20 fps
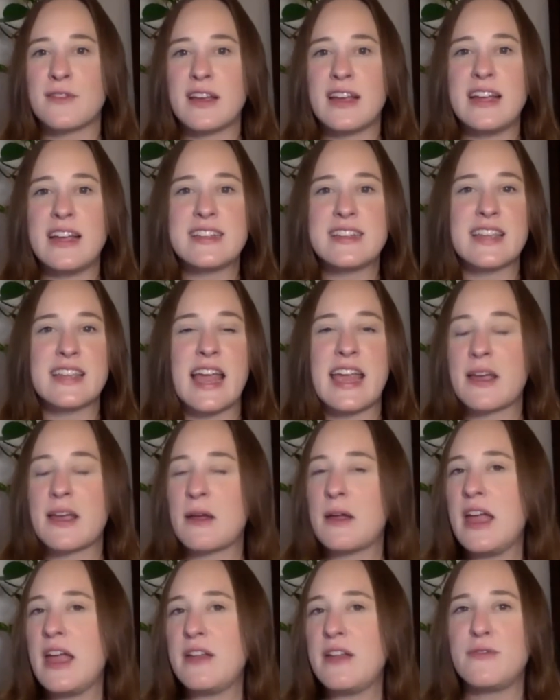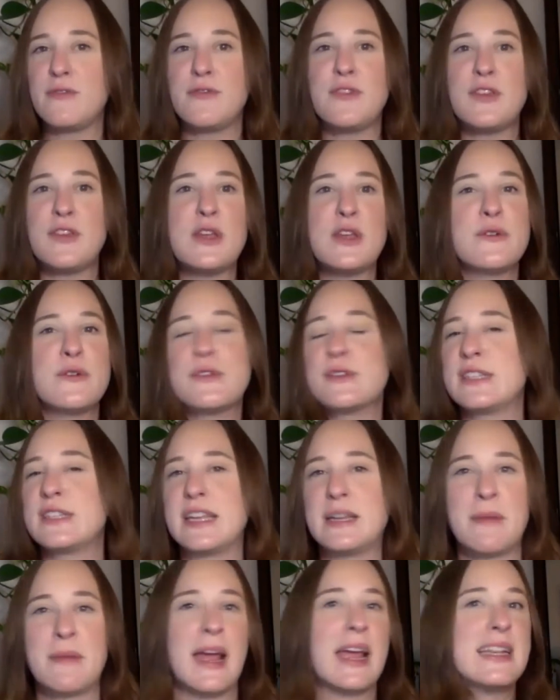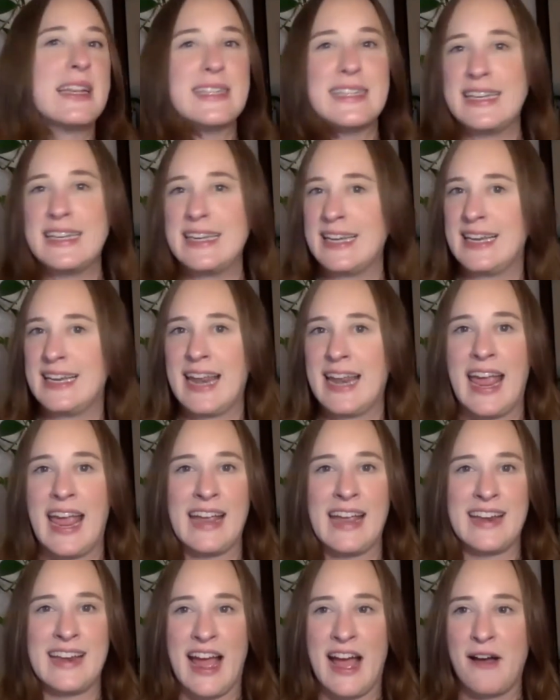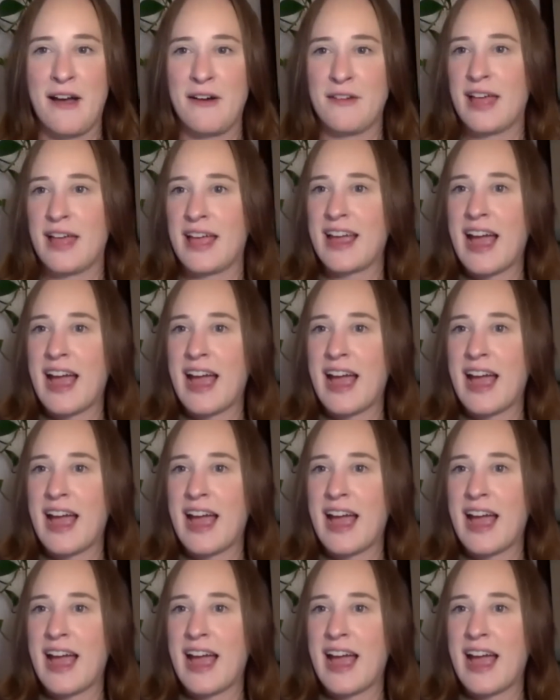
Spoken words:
it's like infused in my DNA now.